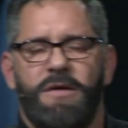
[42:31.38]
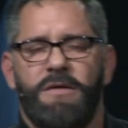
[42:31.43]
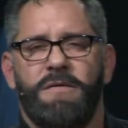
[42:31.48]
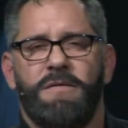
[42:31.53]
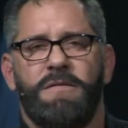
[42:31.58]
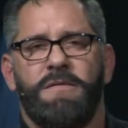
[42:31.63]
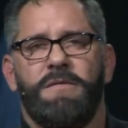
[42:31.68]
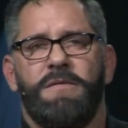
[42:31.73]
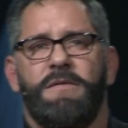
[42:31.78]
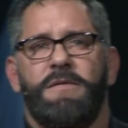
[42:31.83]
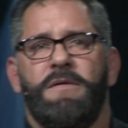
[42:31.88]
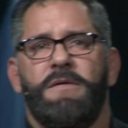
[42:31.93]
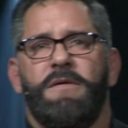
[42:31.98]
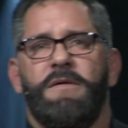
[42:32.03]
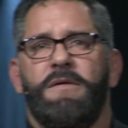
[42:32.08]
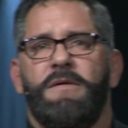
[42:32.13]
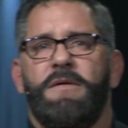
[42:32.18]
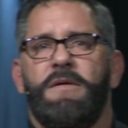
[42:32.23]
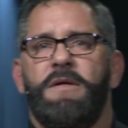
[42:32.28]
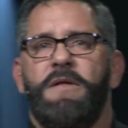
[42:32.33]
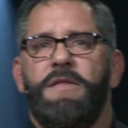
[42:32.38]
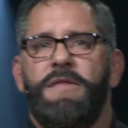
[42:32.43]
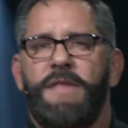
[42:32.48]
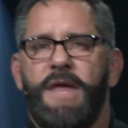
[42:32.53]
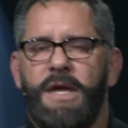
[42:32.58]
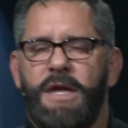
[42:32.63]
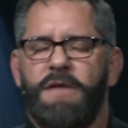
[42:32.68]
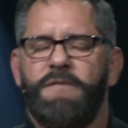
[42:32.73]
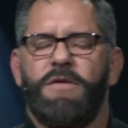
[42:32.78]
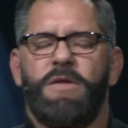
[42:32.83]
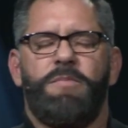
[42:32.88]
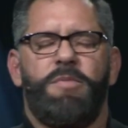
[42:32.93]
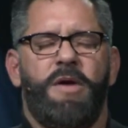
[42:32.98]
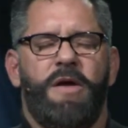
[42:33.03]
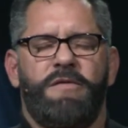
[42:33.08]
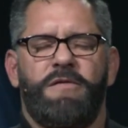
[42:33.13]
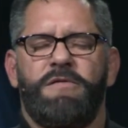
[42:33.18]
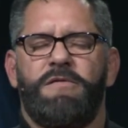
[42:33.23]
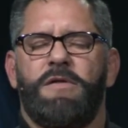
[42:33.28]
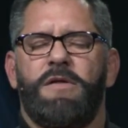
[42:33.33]
you. Thank you for the
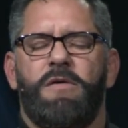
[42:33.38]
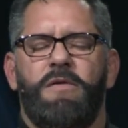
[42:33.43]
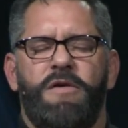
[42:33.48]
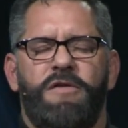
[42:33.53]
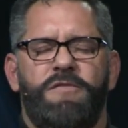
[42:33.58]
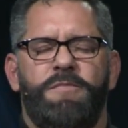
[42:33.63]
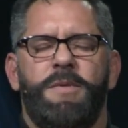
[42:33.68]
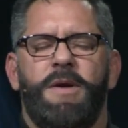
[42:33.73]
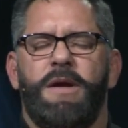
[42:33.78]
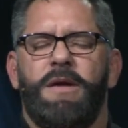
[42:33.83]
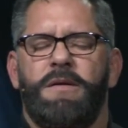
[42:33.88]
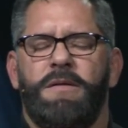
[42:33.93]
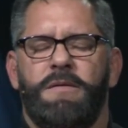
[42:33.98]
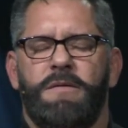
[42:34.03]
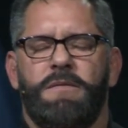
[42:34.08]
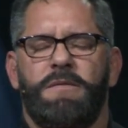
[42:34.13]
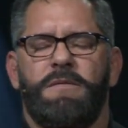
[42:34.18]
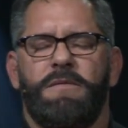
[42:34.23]
presence of the Holy Spirit.